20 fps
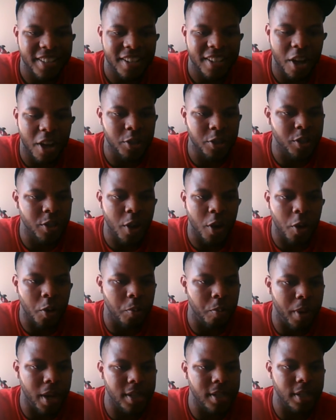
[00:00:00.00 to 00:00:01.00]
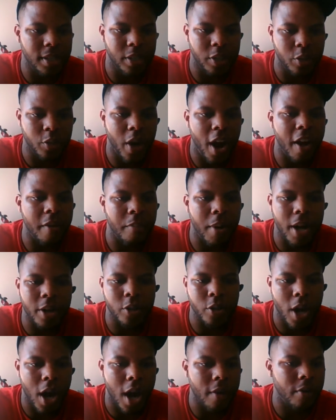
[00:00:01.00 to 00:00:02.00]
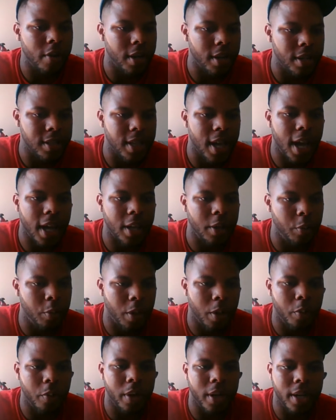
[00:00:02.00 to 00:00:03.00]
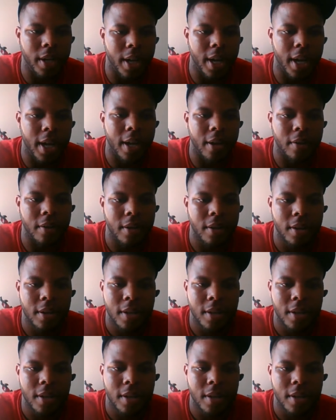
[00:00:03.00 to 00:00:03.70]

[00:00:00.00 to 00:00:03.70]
I'll just go basically drive by drive on exactly what went down.